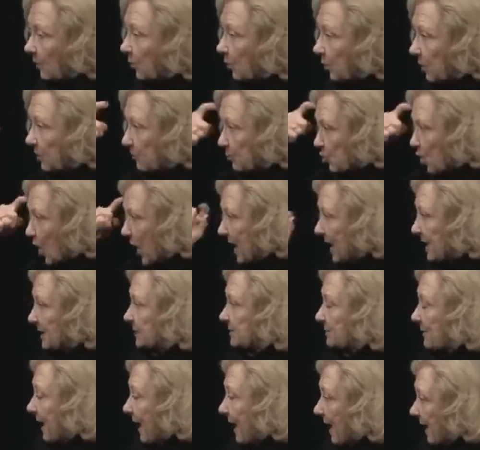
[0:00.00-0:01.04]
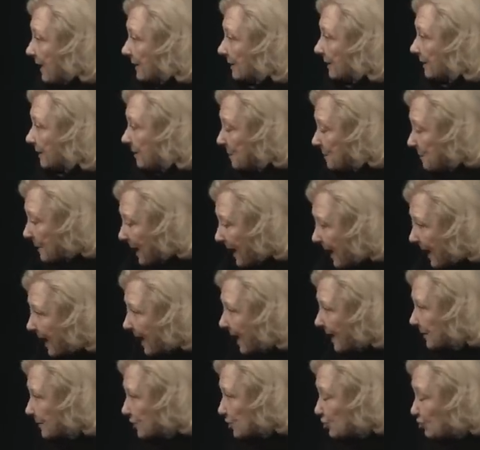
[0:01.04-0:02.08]
They led this, and there were
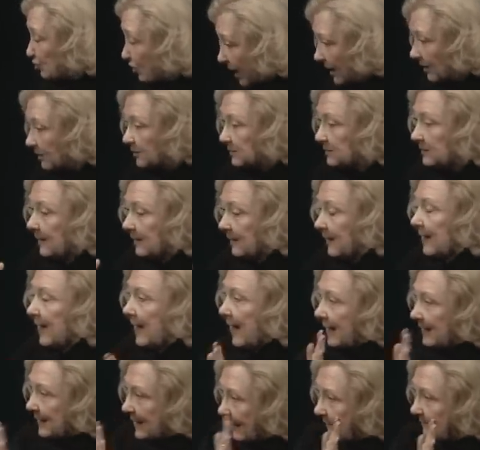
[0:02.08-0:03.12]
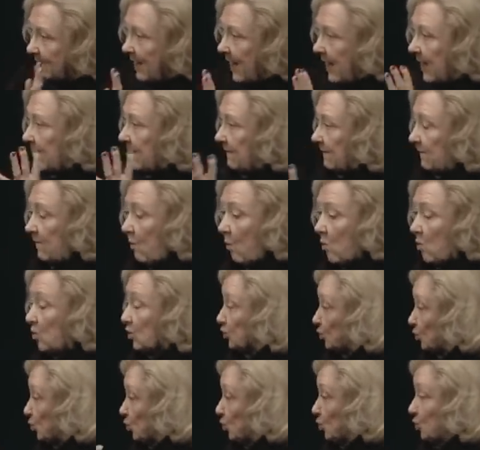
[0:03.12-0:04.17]
brains behind it, and there were plans and
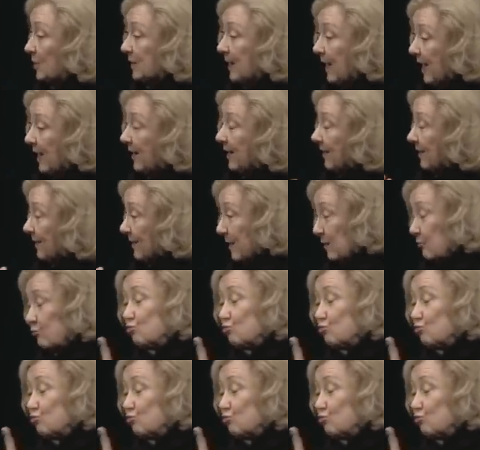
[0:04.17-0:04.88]
strategies.